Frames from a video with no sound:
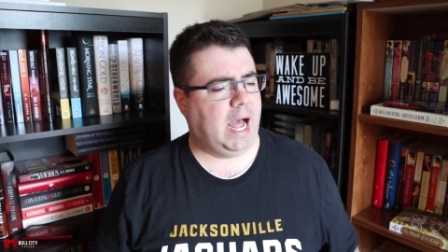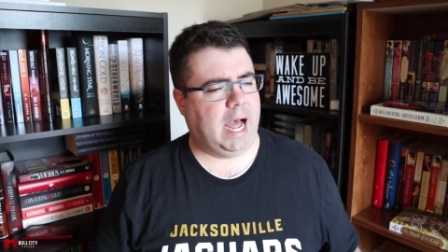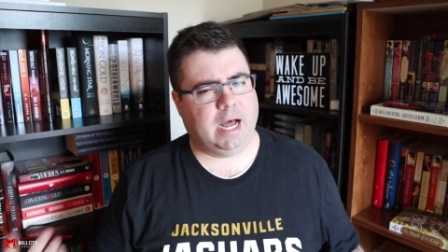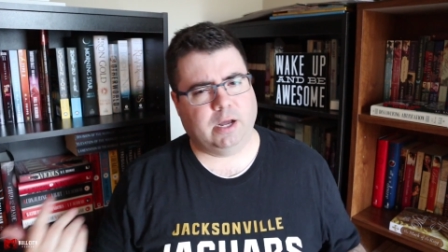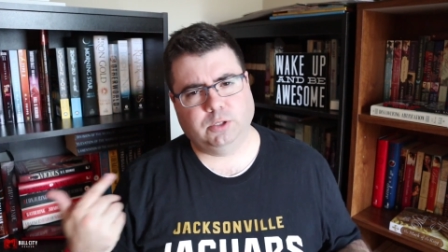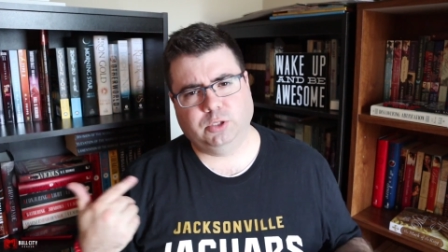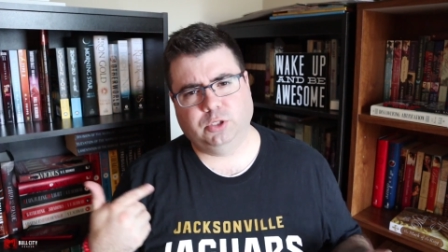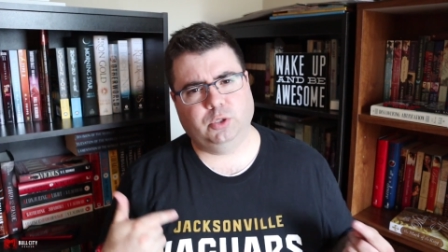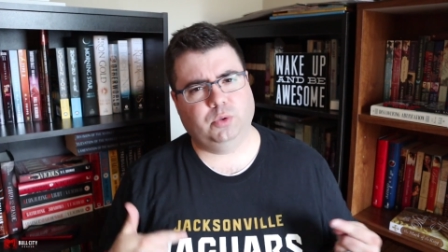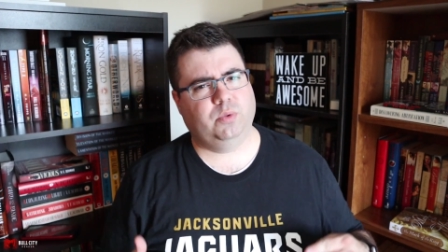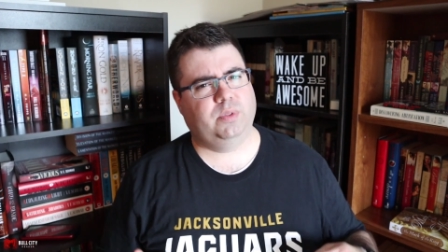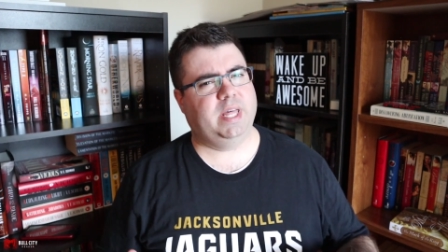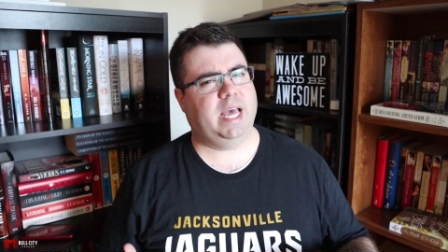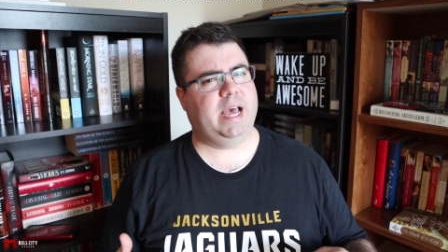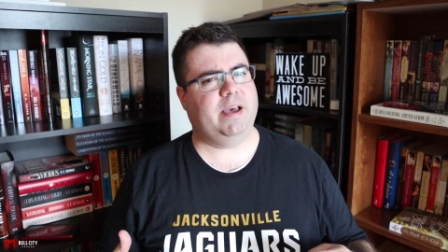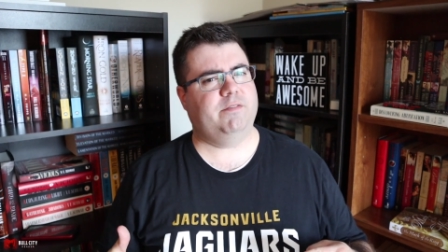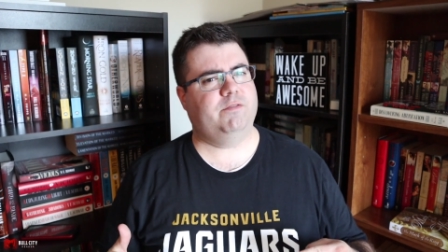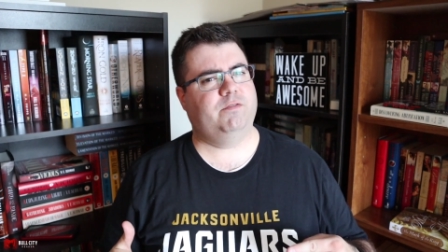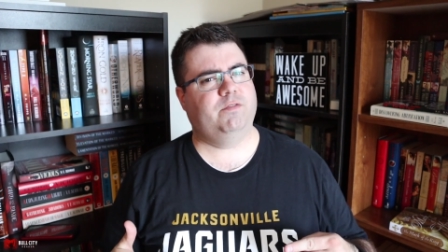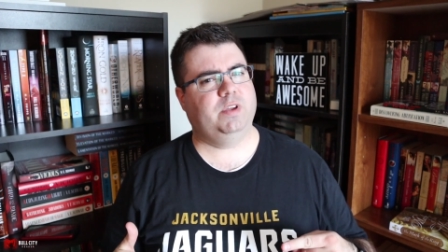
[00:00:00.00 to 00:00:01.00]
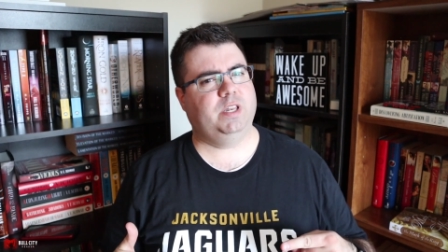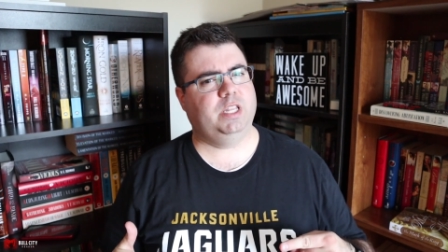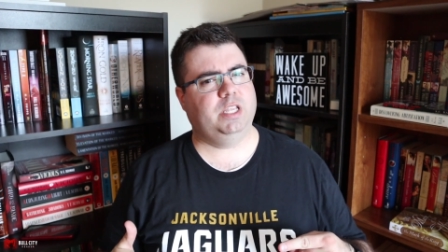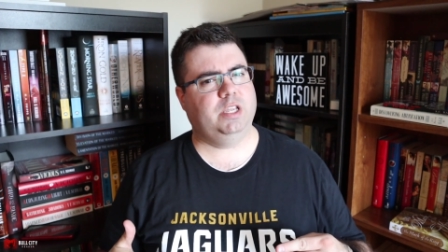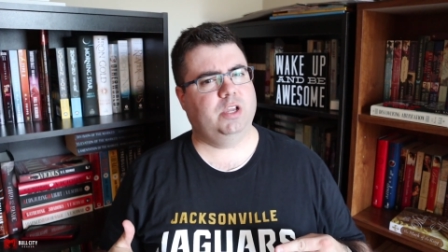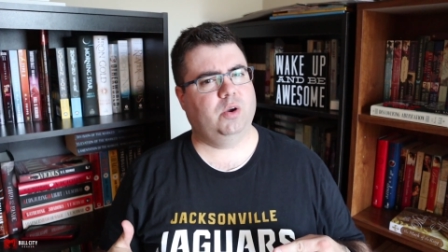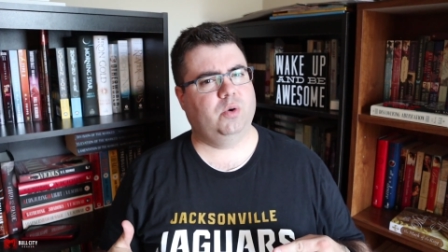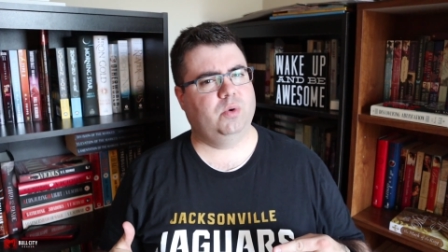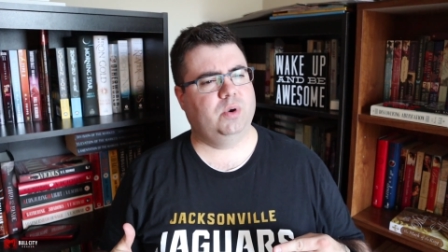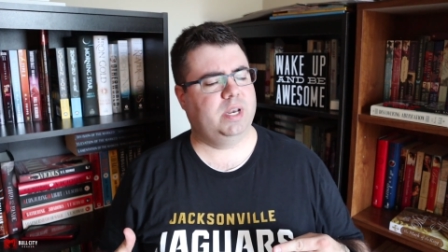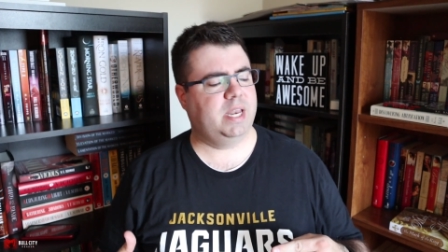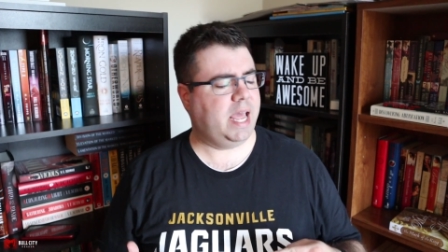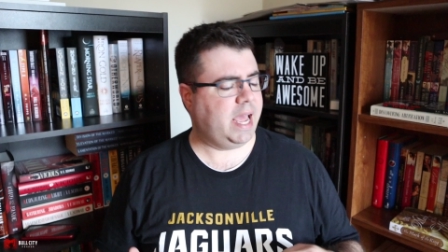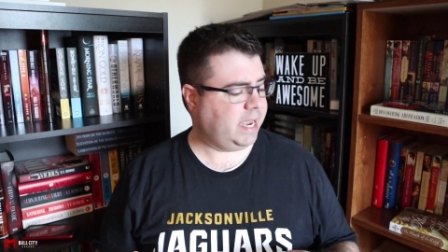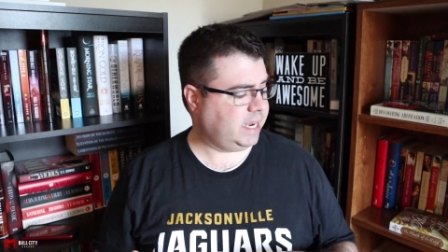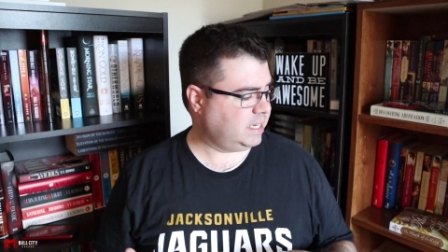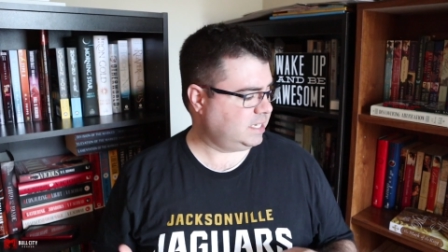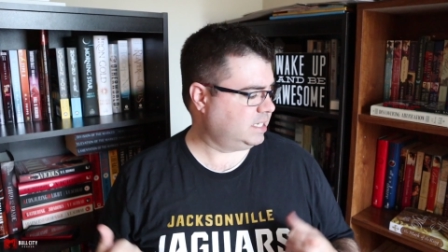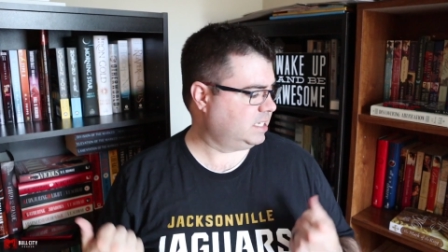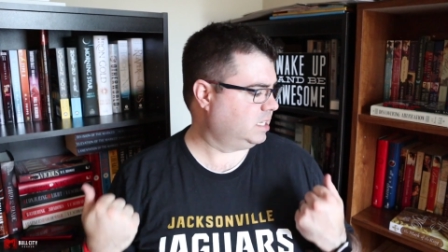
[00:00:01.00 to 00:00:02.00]
I'll do that video
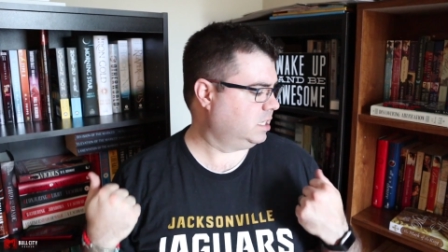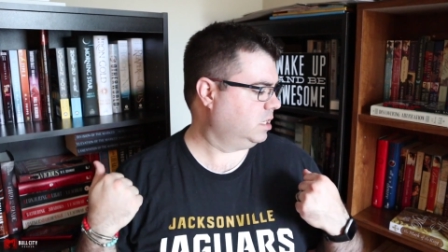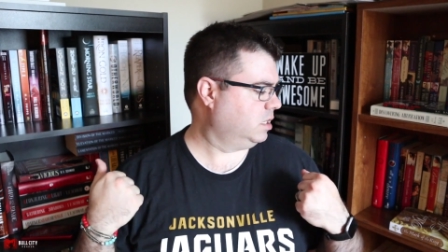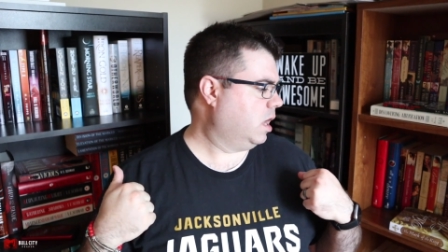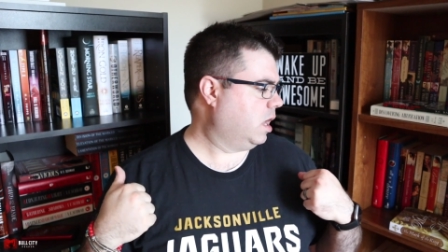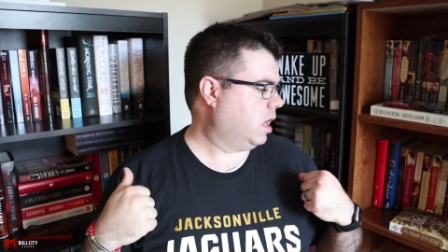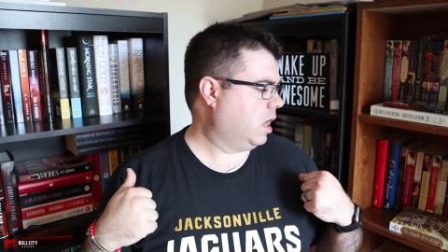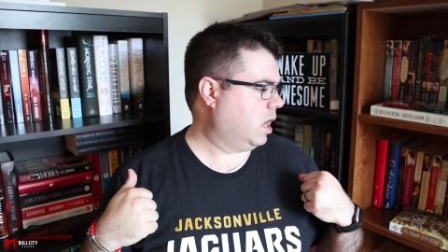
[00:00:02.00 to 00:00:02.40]
next.